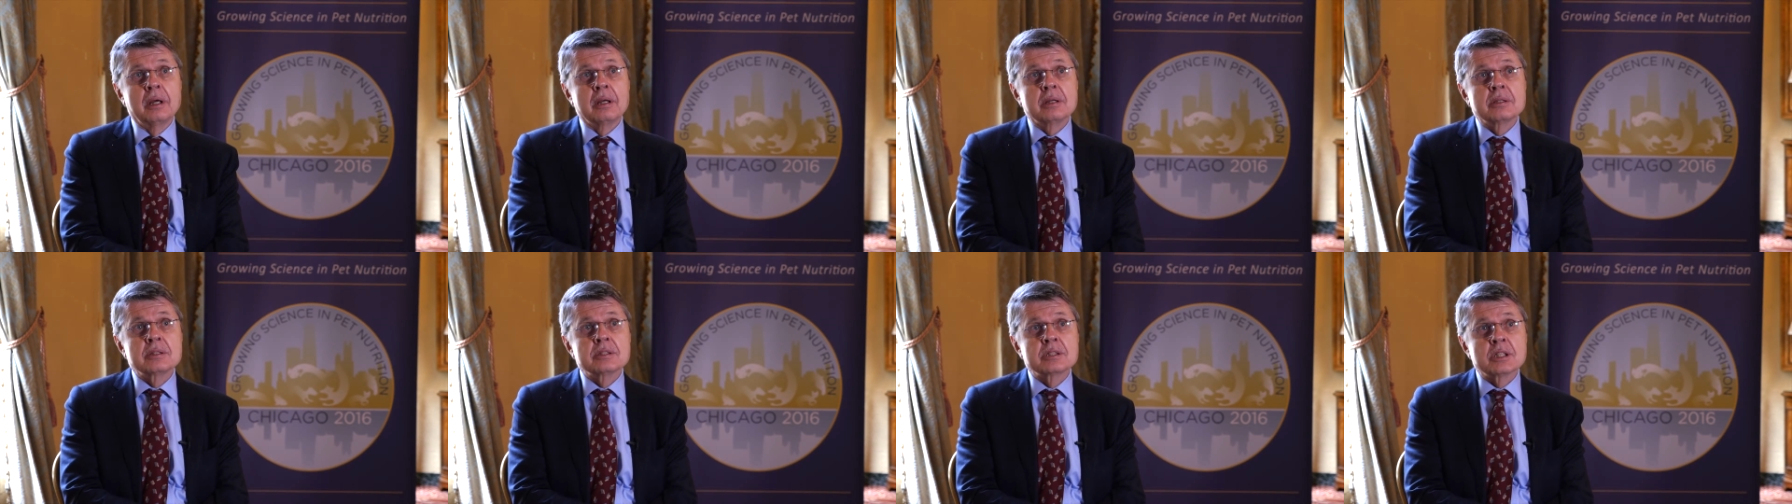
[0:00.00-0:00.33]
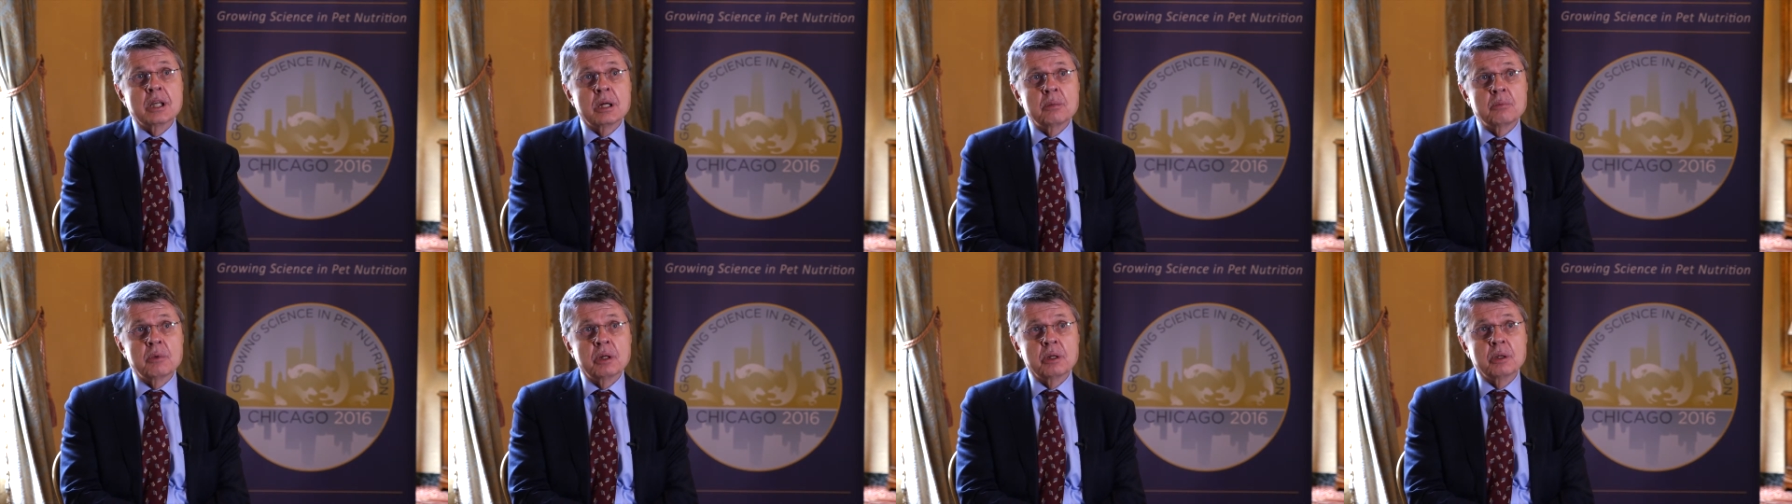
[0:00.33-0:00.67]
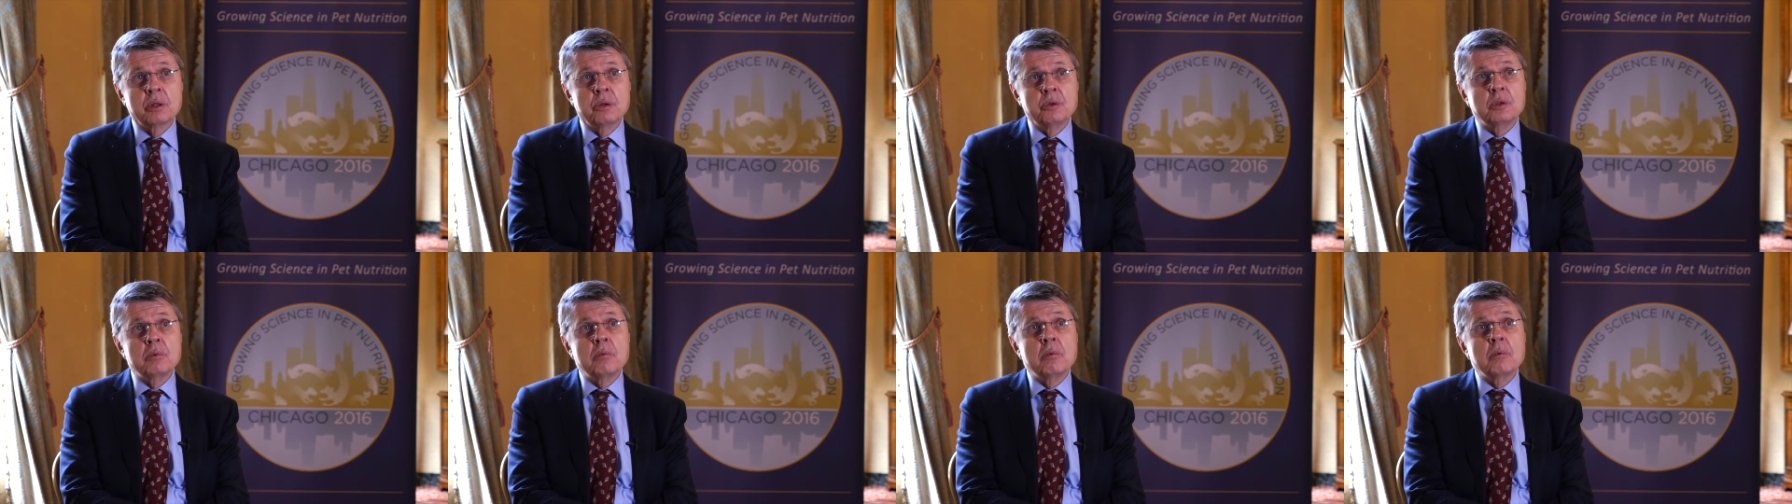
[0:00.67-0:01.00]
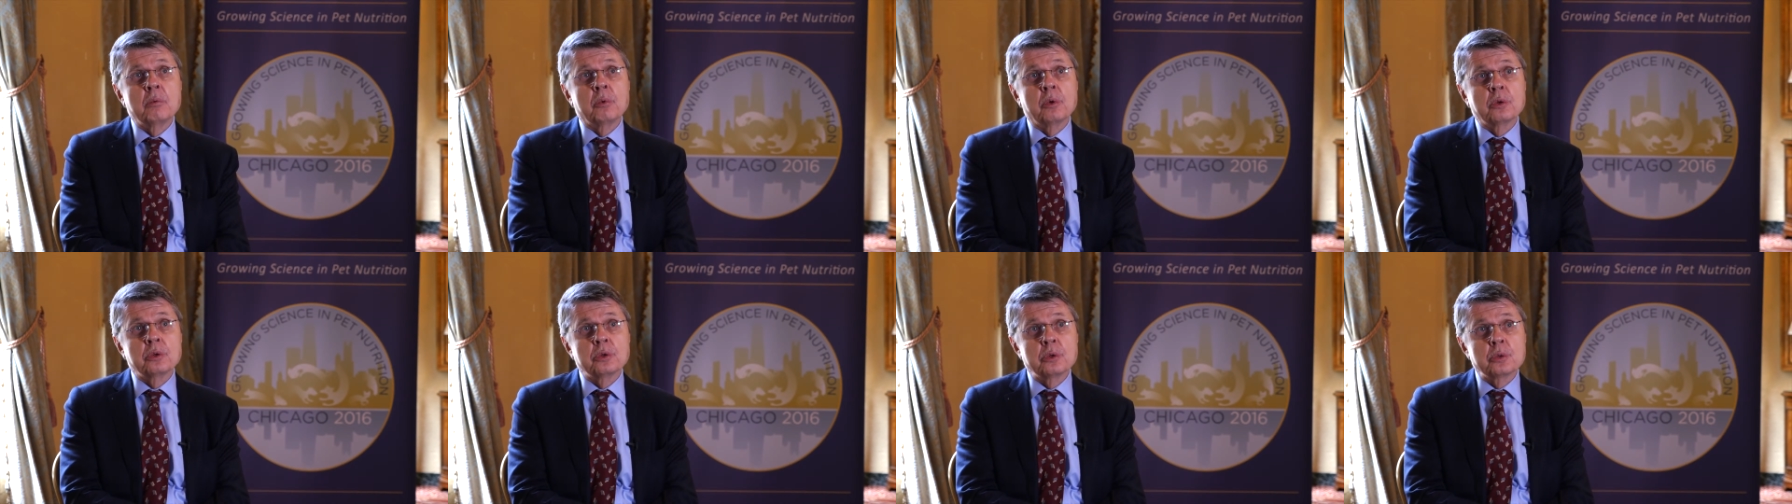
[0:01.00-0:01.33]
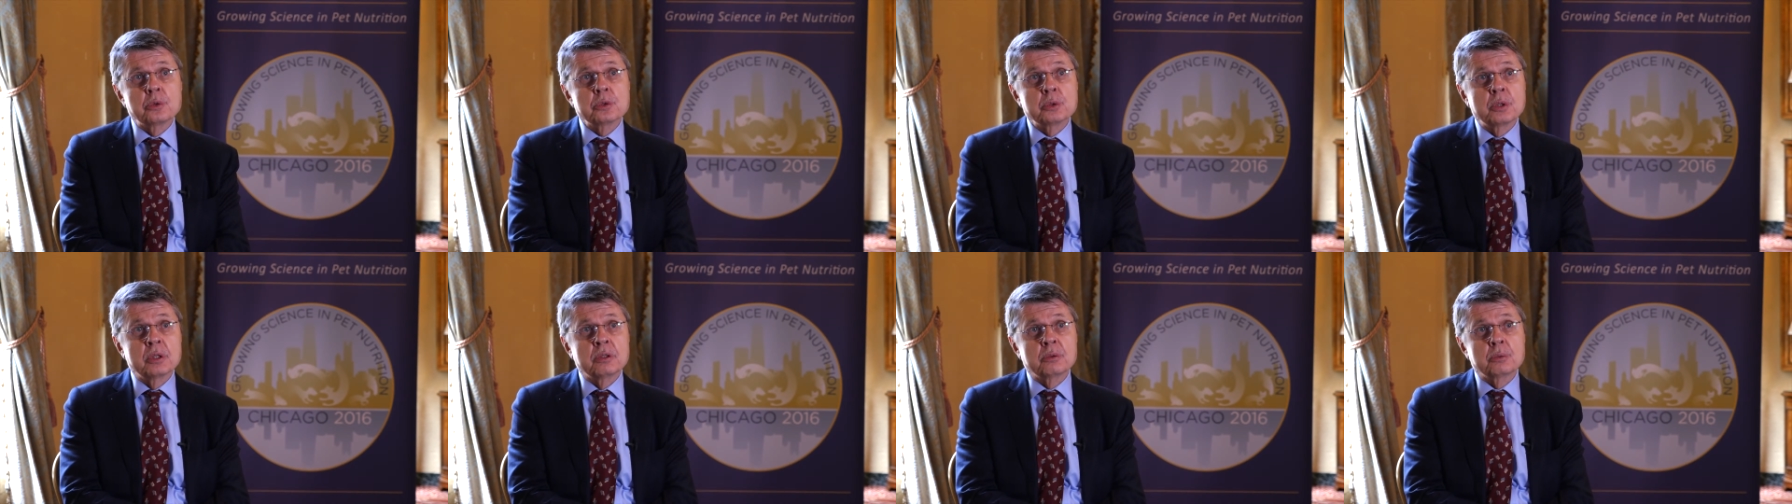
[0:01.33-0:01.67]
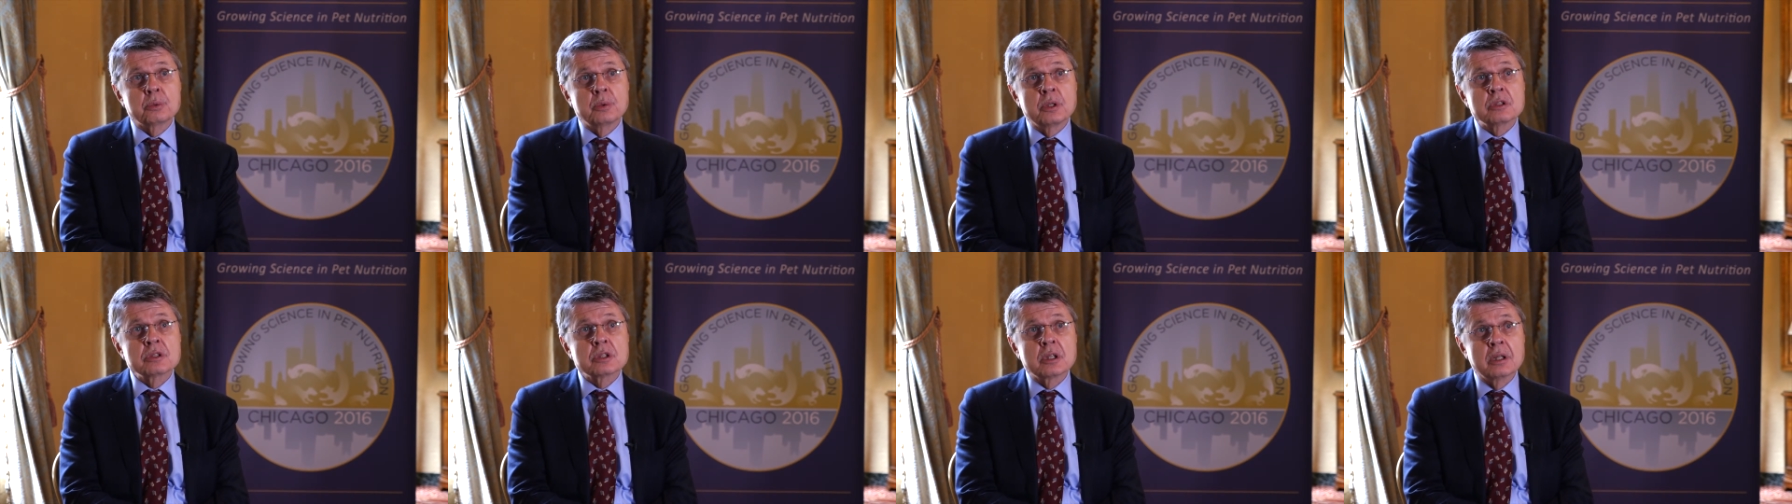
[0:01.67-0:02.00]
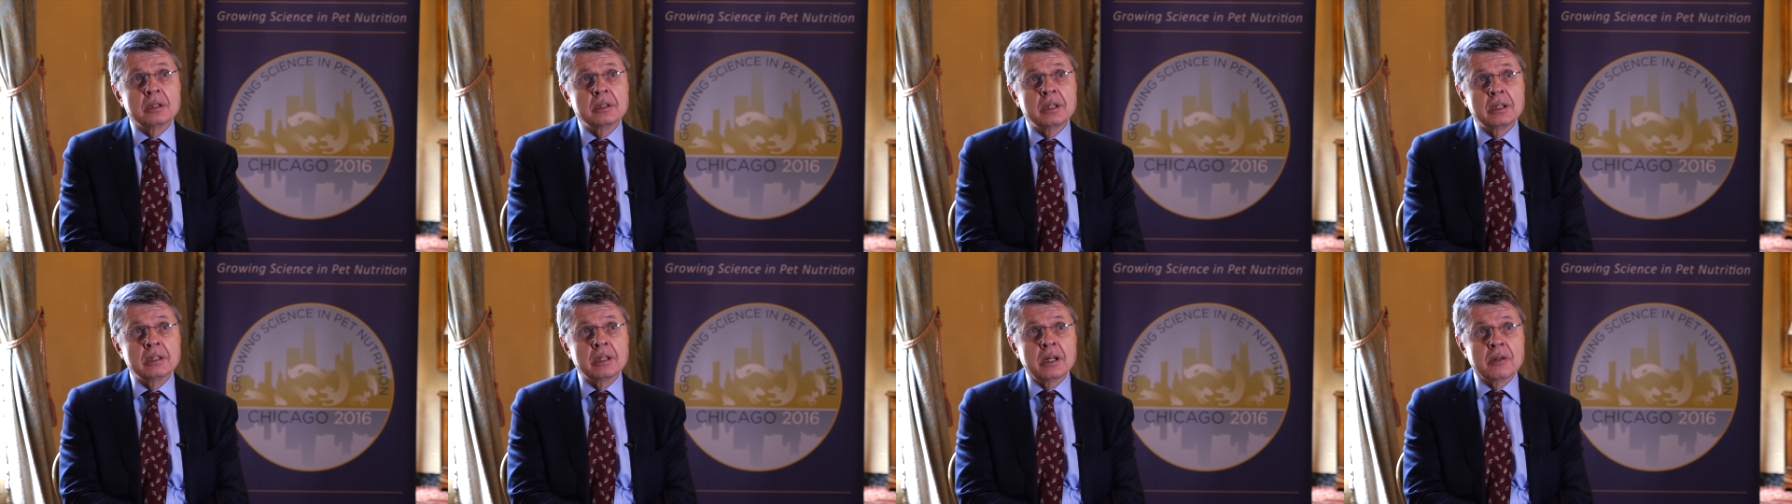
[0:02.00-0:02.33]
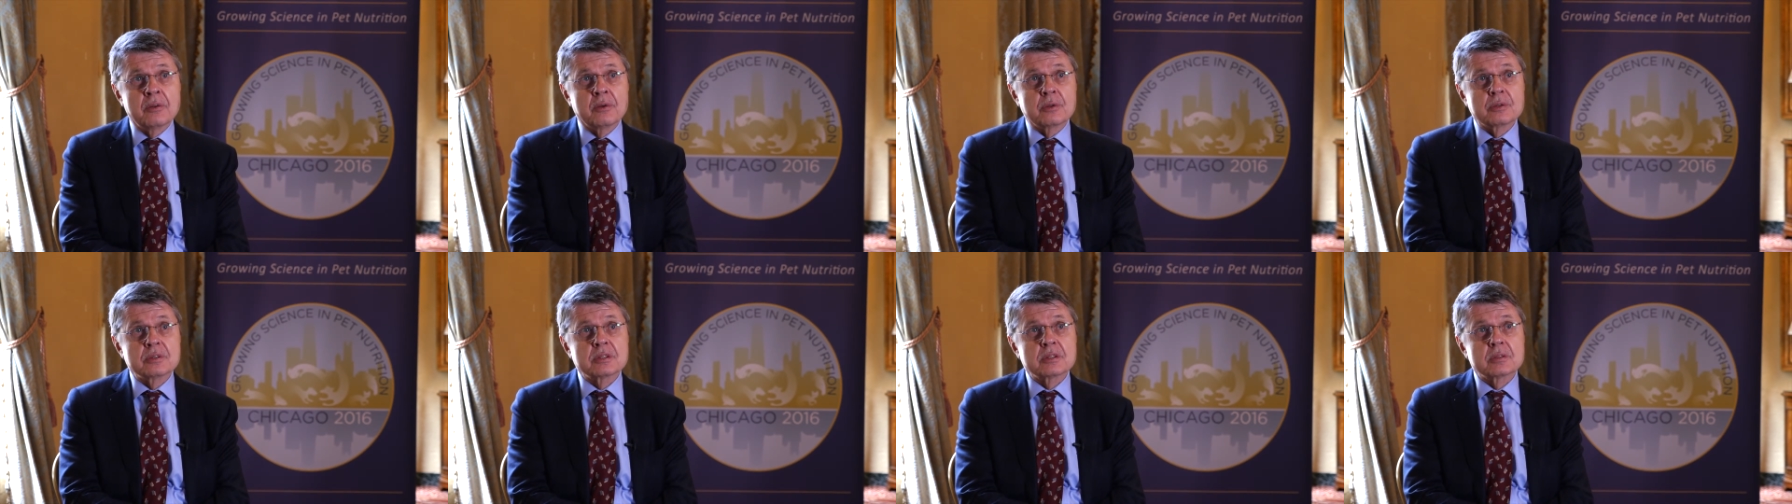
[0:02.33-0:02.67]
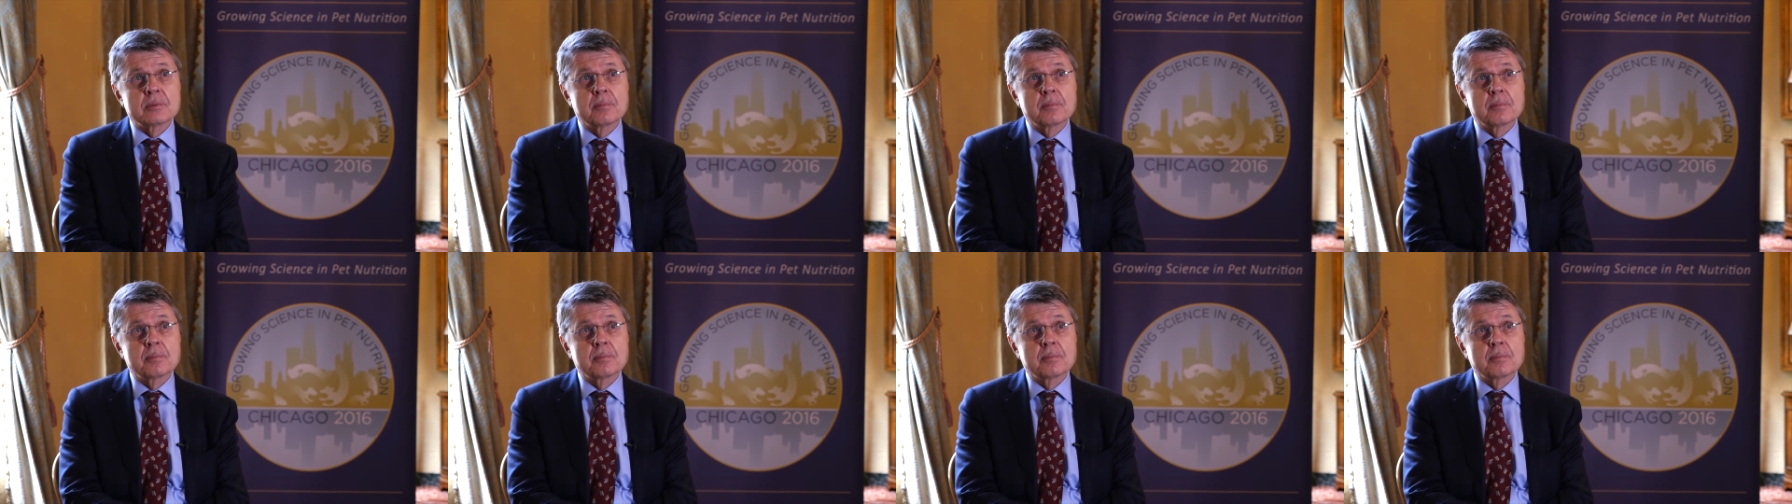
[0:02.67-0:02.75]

some are going to be more nutrient rich than others.